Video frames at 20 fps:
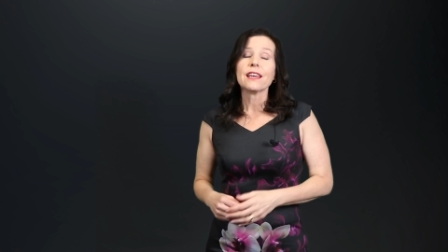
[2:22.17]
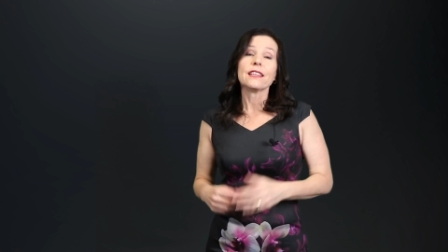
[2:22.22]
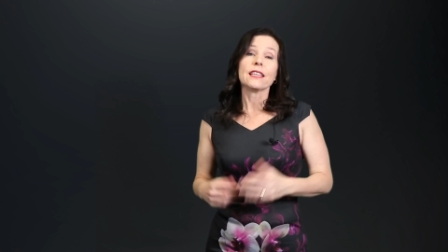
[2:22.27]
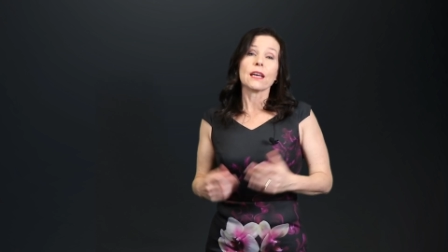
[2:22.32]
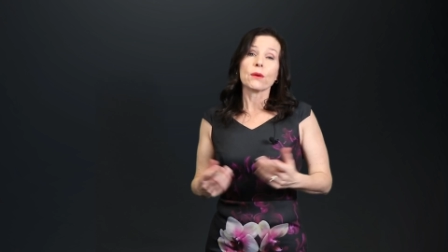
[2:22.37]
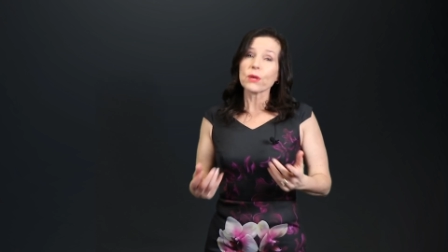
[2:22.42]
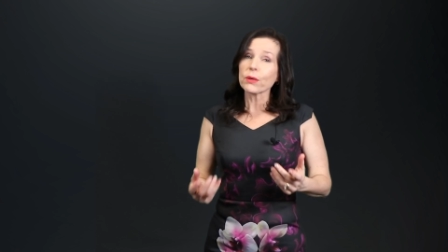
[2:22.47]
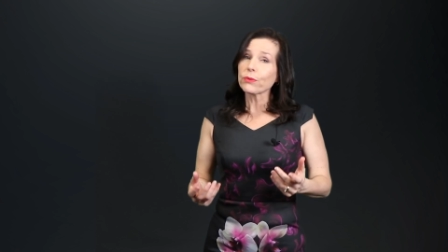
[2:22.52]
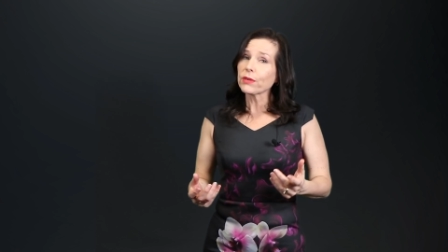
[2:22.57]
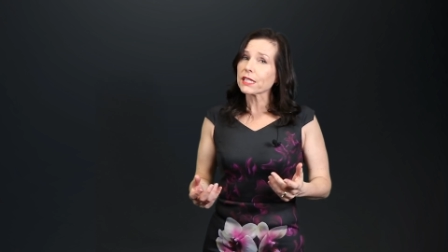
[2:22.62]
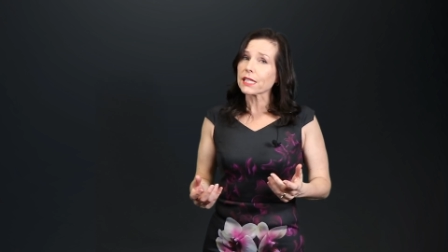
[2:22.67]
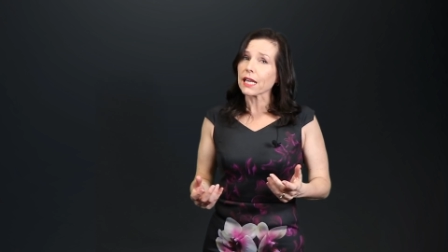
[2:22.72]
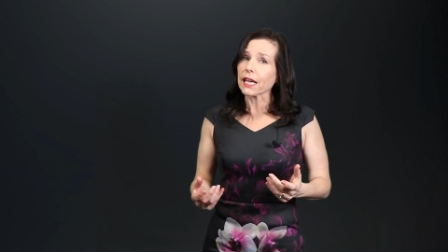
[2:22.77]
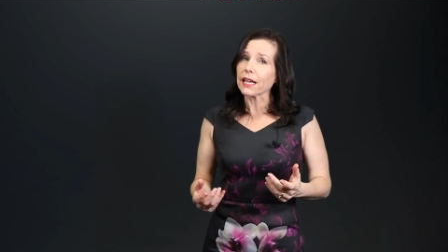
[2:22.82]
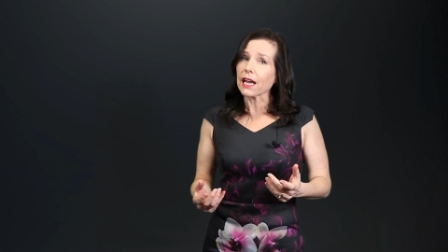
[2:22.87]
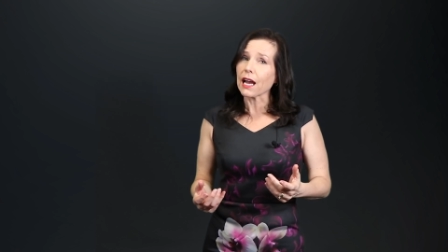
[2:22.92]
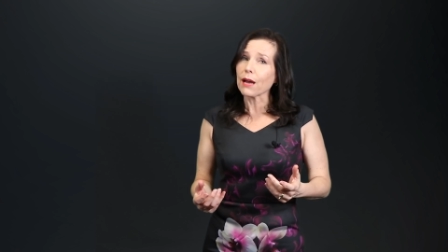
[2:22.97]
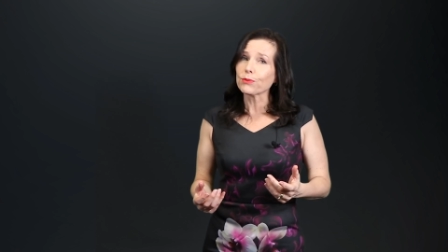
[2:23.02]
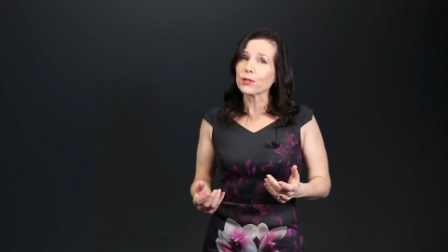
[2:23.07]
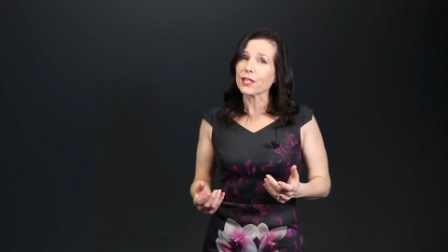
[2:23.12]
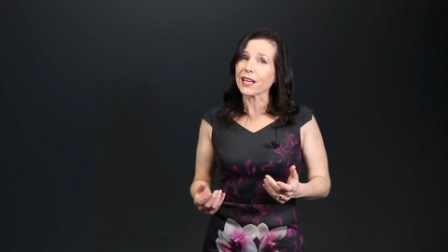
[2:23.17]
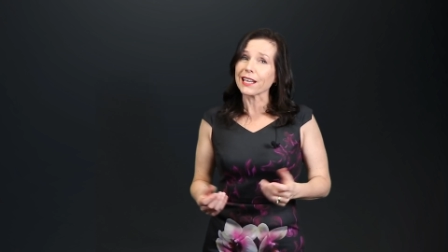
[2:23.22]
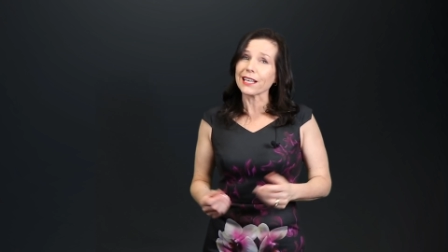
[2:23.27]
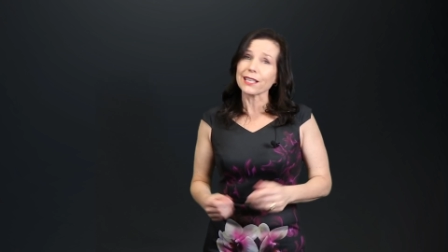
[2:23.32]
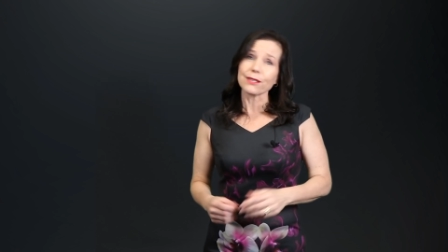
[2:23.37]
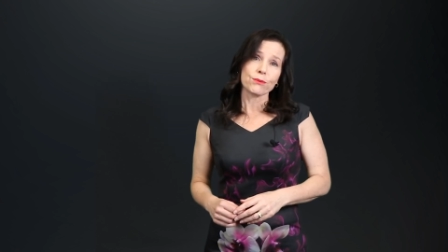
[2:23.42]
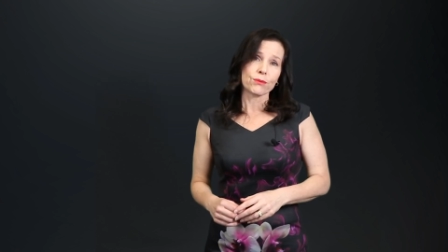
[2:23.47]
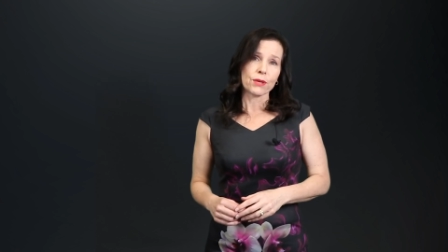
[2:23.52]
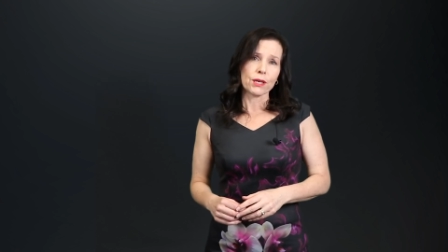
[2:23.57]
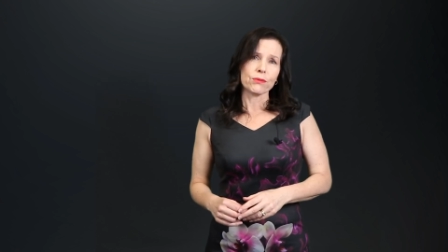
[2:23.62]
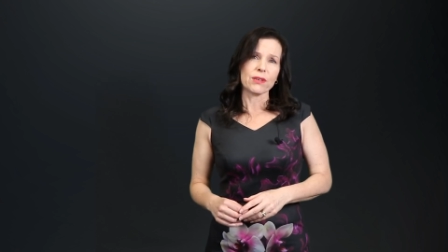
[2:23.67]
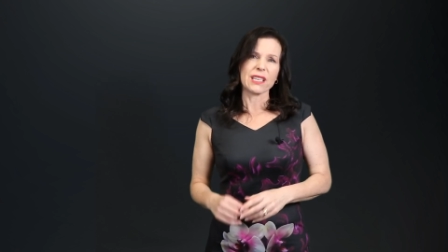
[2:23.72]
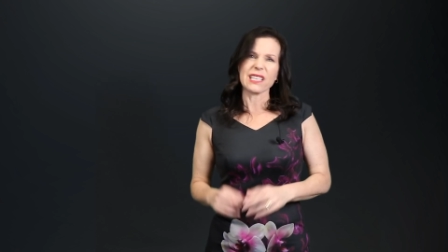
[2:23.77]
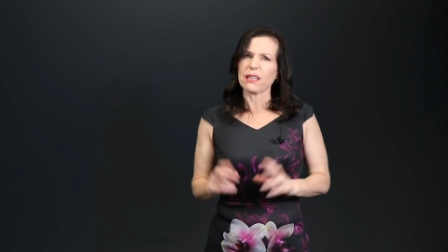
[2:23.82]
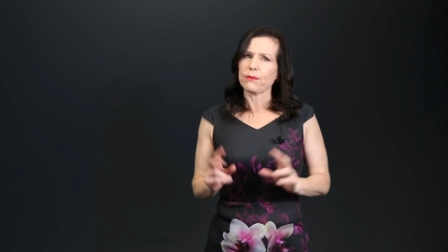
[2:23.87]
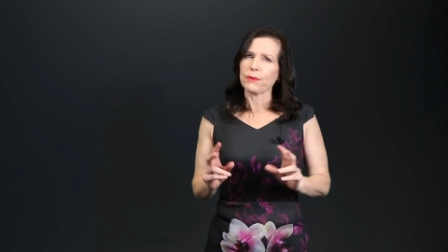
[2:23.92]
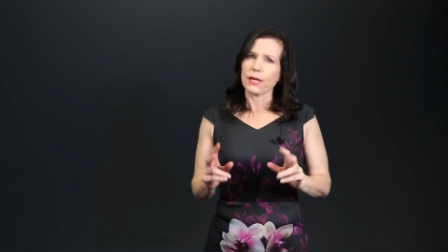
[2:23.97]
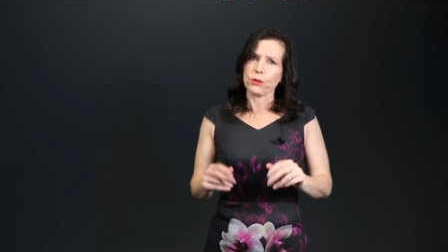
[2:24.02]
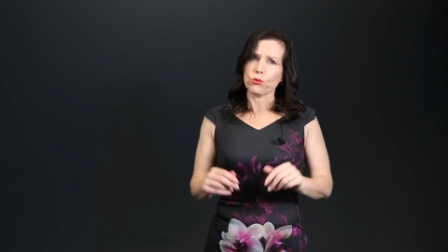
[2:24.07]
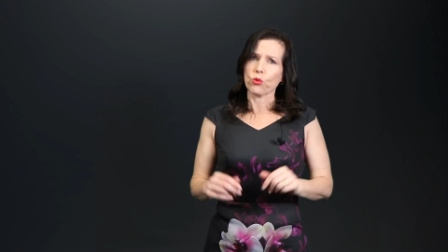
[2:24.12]
Now, when we say update, we
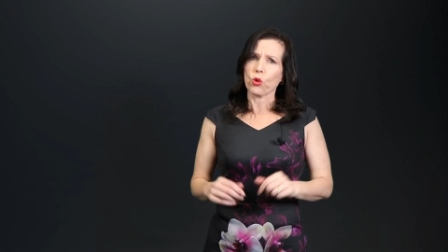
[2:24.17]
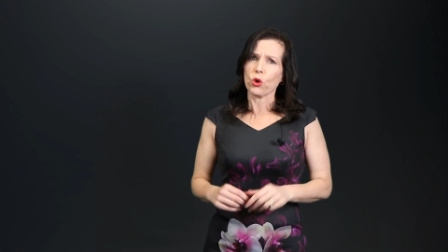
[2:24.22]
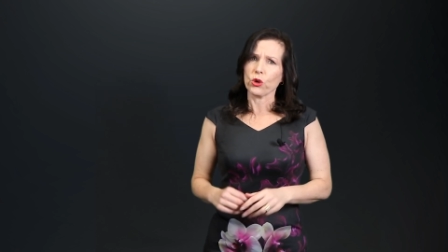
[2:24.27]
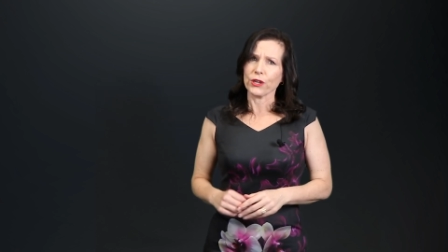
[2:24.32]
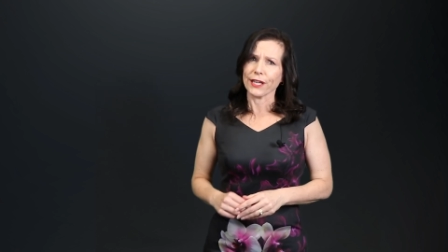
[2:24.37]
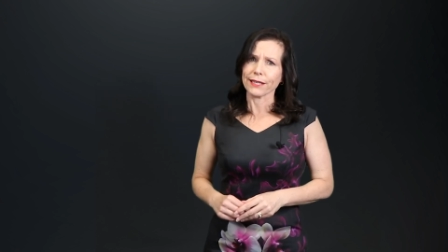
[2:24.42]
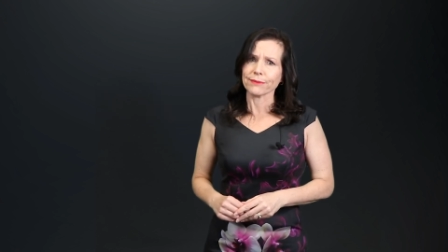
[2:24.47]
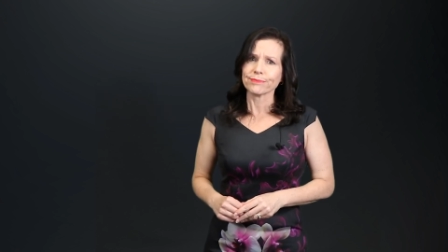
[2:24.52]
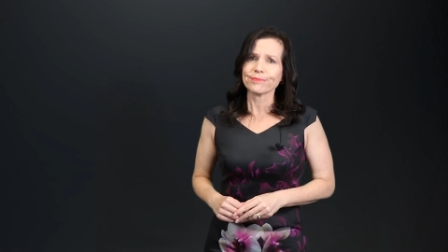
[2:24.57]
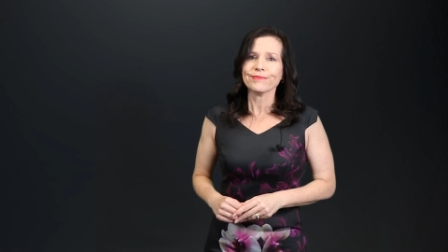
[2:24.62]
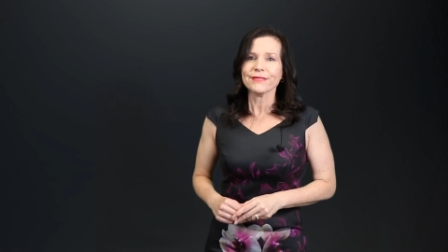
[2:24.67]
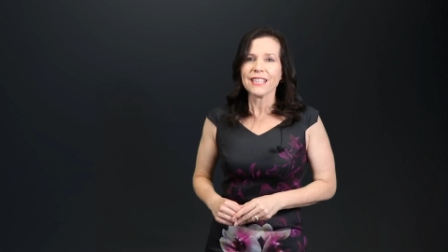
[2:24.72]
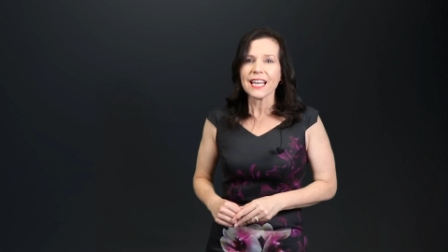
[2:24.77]
really mean warning.